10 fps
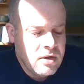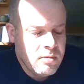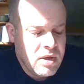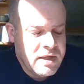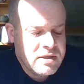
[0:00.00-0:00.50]

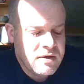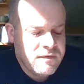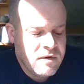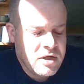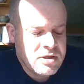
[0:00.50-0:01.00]
place a
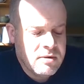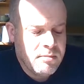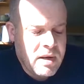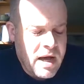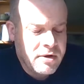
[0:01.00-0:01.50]
fresh
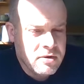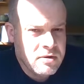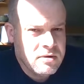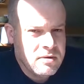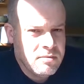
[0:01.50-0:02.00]

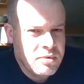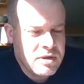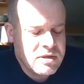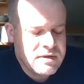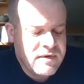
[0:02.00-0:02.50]
bottle,
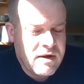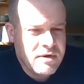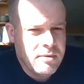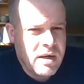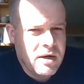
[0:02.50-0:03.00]
parenthesis 5
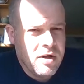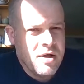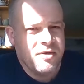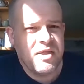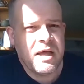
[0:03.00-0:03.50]
liter bottle,
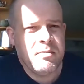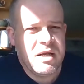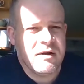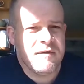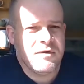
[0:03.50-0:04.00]
they
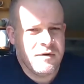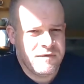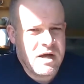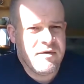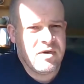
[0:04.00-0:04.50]
mean your
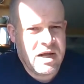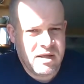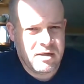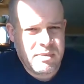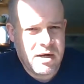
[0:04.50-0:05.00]
5
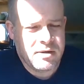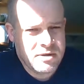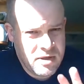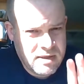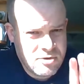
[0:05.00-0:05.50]
gallon bottle.
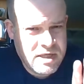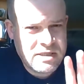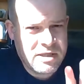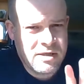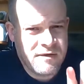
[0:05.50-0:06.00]
So they
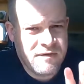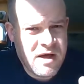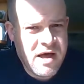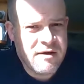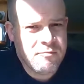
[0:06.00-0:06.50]
translated the
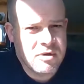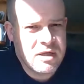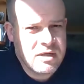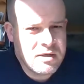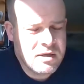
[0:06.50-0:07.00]
5, but
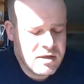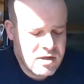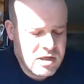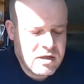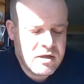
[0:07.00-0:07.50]
they didn't get
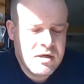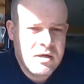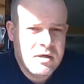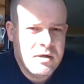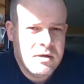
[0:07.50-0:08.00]
the
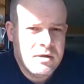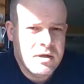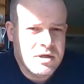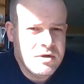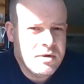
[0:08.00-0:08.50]

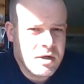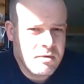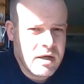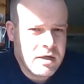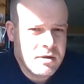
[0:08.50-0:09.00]
unit
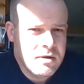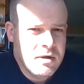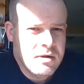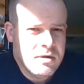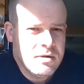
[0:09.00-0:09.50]
right.
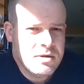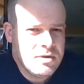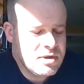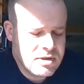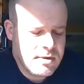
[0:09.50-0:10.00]
So
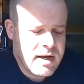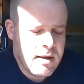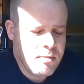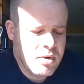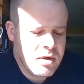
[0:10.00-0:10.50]
just
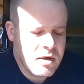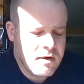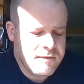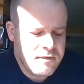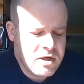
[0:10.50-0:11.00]
grab
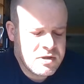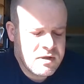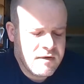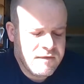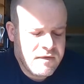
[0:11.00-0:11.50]
a
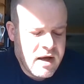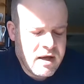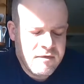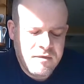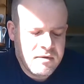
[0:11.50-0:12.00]
fresh
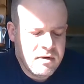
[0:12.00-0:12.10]
5